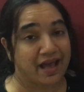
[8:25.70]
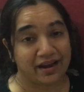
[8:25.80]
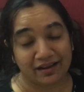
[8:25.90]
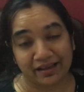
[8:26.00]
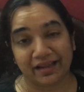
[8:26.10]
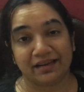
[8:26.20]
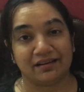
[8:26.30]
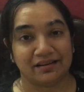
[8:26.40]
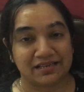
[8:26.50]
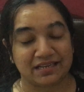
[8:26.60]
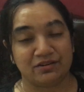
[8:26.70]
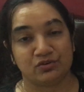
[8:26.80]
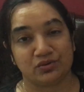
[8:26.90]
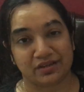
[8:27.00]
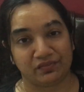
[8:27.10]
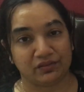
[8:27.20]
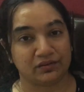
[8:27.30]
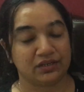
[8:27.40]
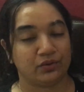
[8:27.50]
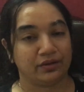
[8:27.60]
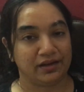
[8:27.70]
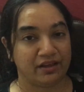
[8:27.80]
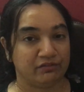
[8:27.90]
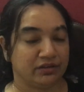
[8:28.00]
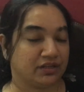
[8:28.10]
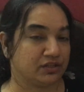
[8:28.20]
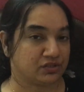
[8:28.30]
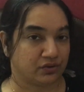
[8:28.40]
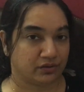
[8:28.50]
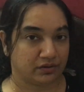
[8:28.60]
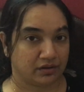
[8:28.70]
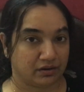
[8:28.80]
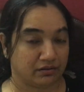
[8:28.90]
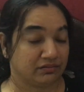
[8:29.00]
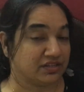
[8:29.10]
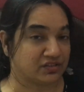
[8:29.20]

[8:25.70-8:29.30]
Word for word: and again uh, ten to ten thirty or eleven is your uh,